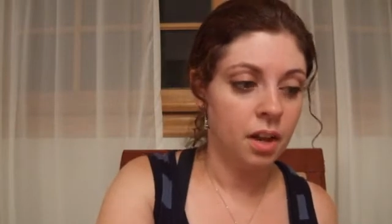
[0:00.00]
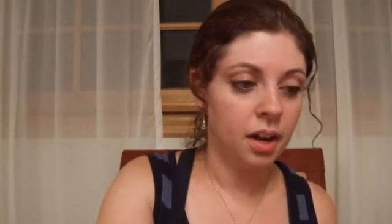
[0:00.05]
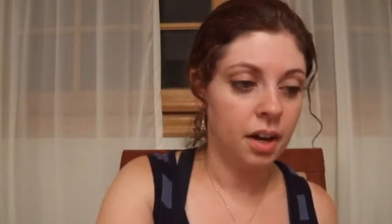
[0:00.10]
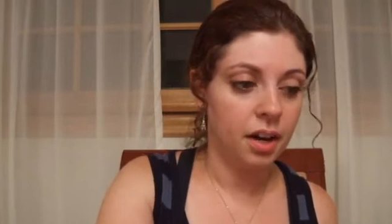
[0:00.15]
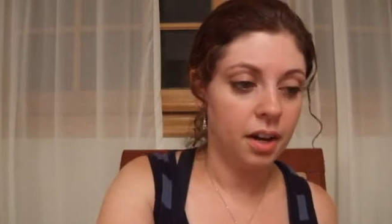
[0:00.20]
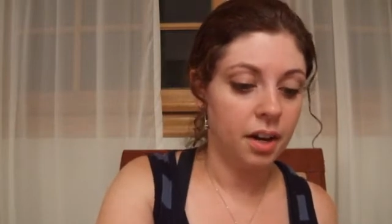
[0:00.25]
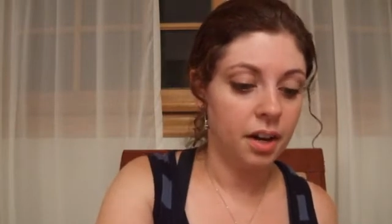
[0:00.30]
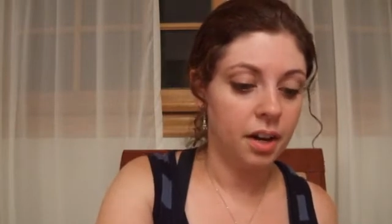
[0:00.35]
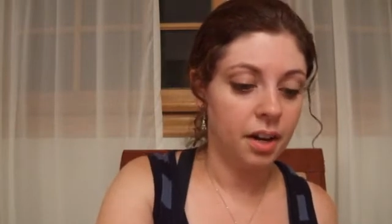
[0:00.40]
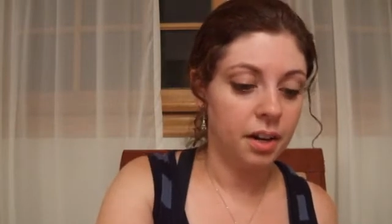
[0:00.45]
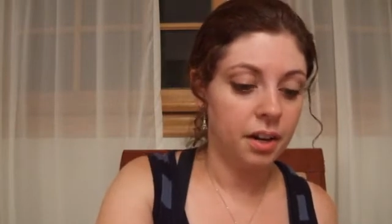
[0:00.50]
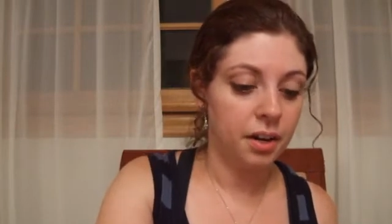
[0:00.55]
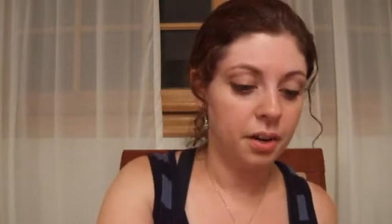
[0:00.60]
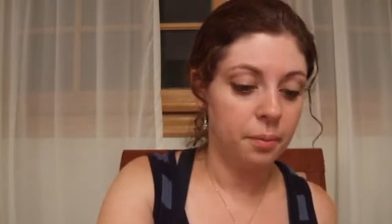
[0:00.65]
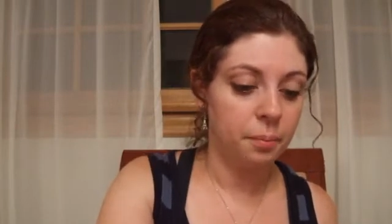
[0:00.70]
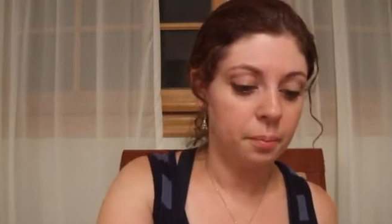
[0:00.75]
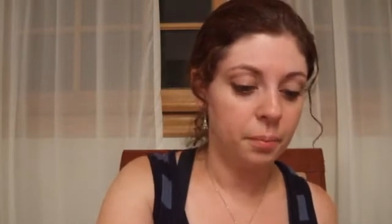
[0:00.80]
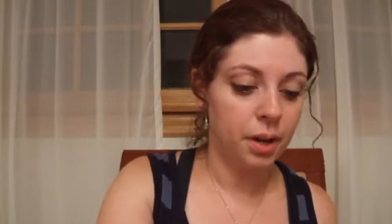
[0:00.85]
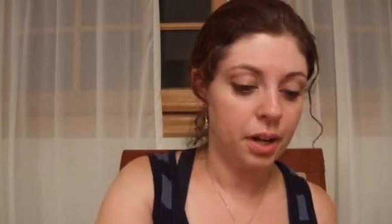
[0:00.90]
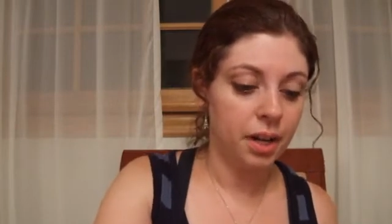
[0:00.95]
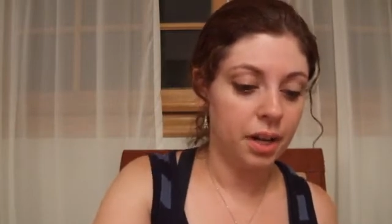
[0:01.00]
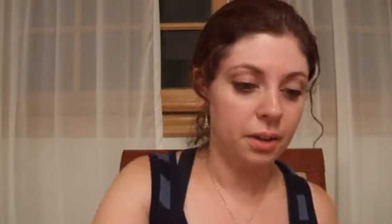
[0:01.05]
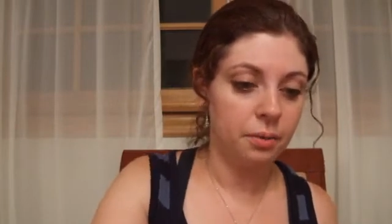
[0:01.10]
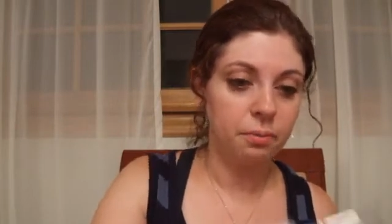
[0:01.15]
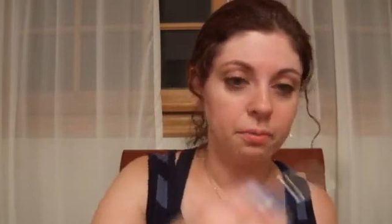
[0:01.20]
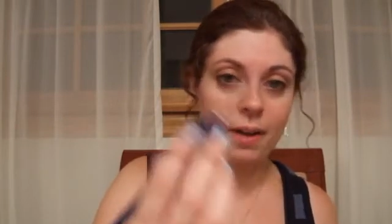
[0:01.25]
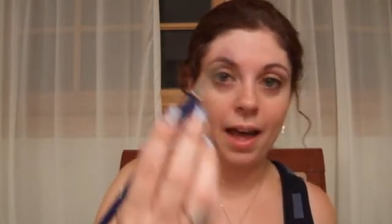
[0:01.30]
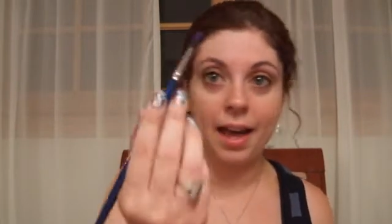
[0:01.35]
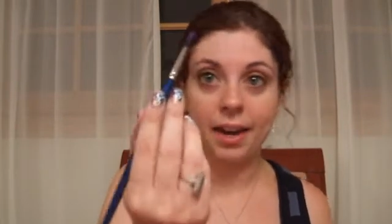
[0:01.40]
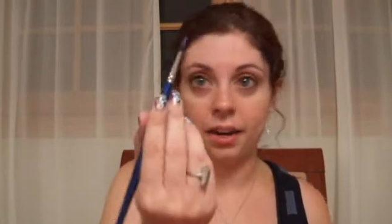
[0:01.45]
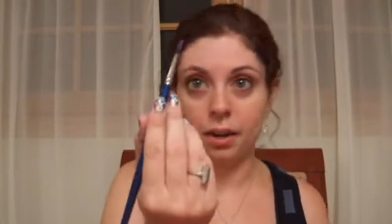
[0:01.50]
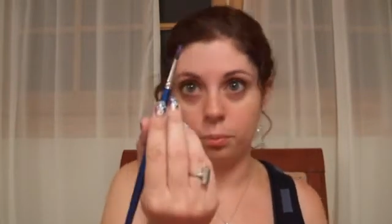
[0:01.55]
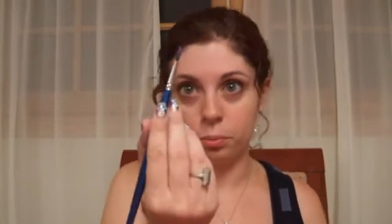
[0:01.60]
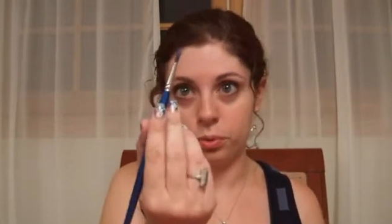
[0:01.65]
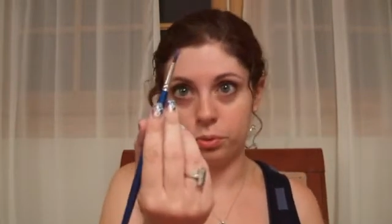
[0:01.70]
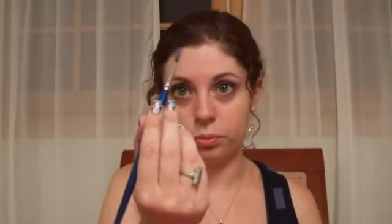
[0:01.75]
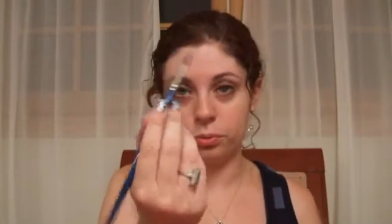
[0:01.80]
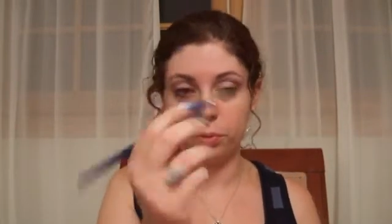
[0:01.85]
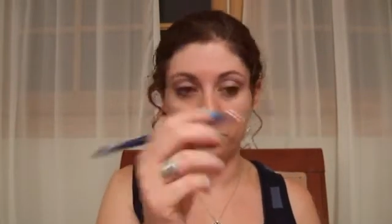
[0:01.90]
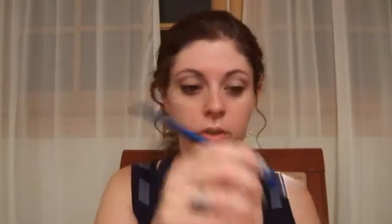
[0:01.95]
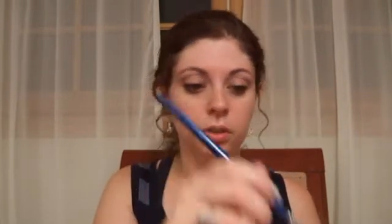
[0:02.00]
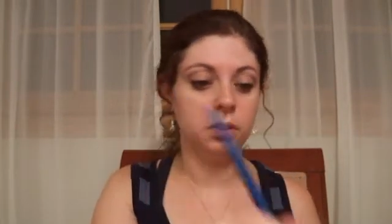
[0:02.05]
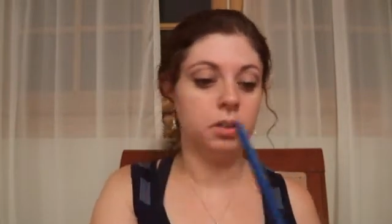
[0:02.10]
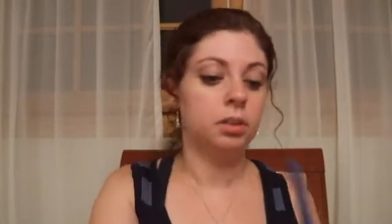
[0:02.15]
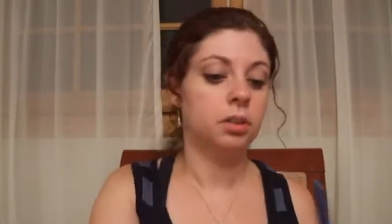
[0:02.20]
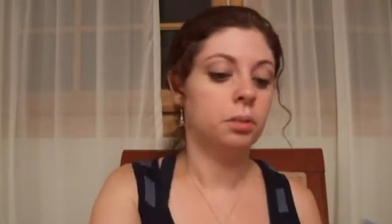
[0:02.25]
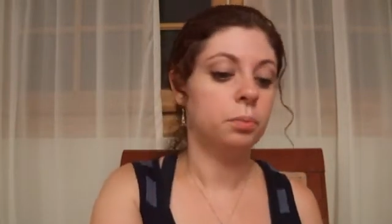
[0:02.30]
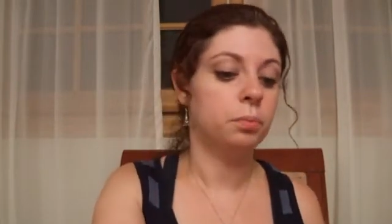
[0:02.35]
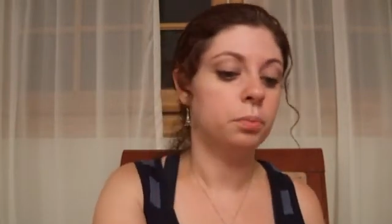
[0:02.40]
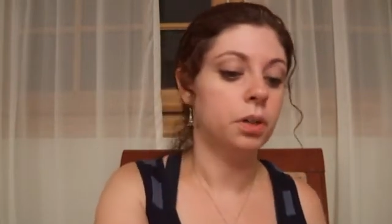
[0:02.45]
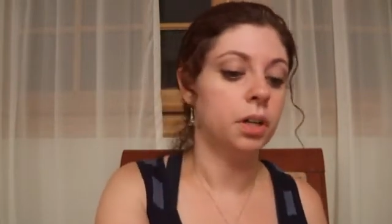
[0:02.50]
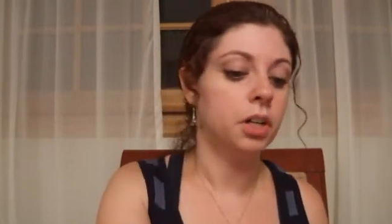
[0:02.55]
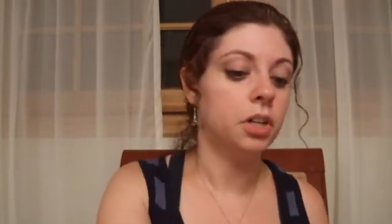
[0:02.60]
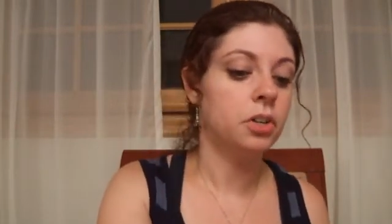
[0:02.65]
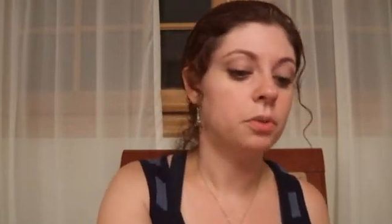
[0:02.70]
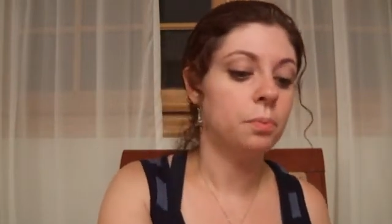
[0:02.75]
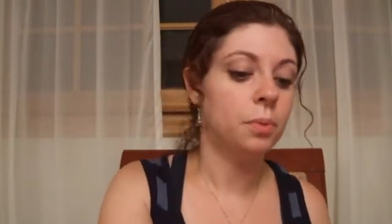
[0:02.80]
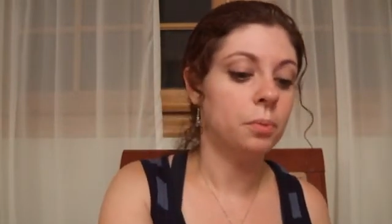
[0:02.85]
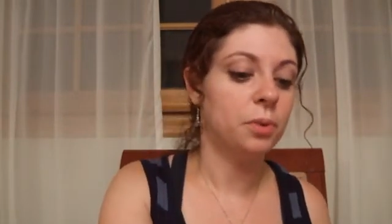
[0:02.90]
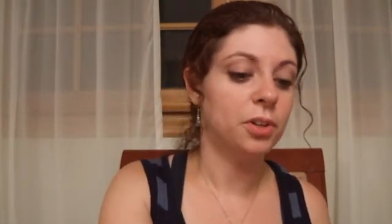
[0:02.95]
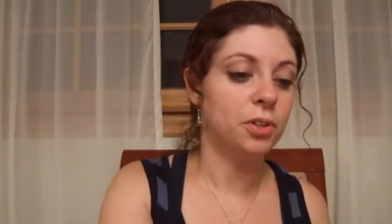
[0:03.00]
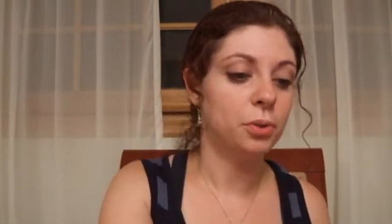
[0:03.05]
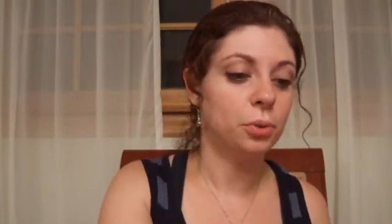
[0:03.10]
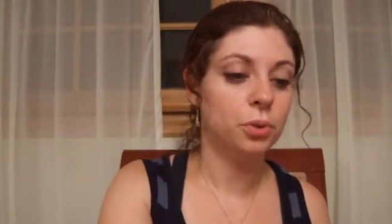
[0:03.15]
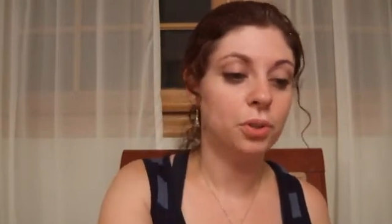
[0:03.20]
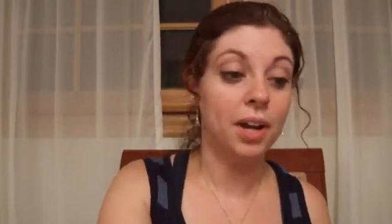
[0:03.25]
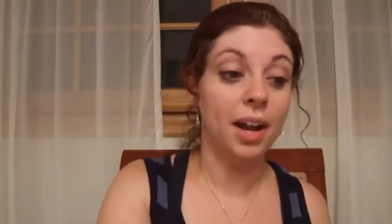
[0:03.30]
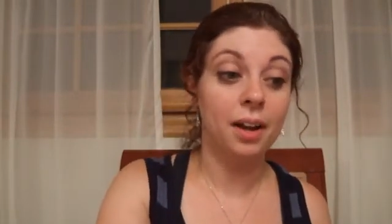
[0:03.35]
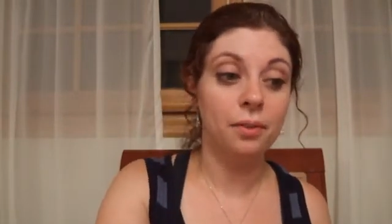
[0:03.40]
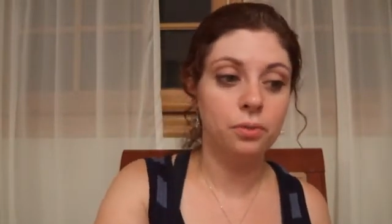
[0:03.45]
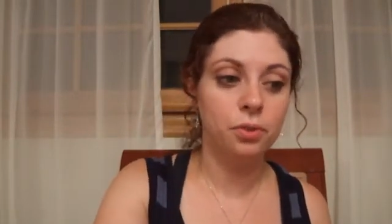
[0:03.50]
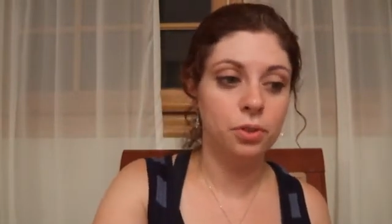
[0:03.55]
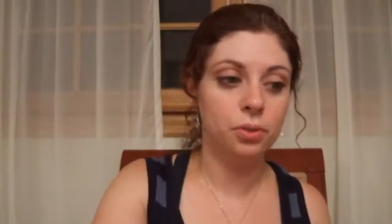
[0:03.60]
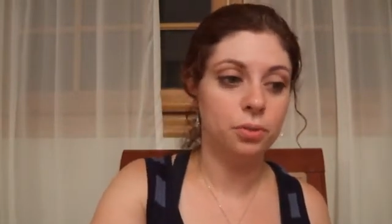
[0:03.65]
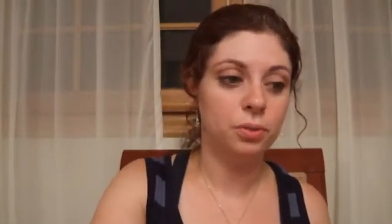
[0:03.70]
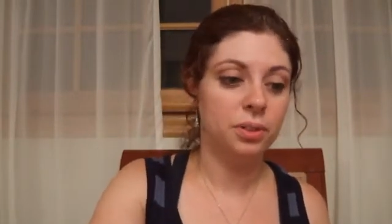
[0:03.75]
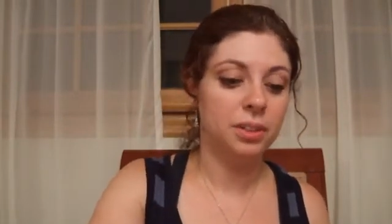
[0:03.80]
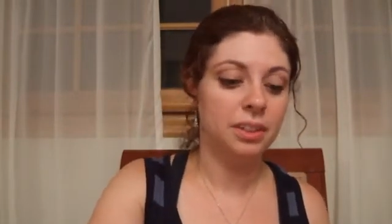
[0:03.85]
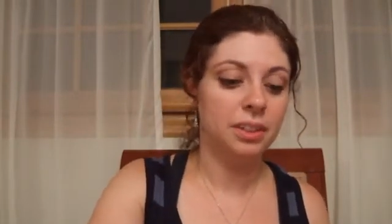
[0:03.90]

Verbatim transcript: on my fat number four brush. Remember I told you I have two.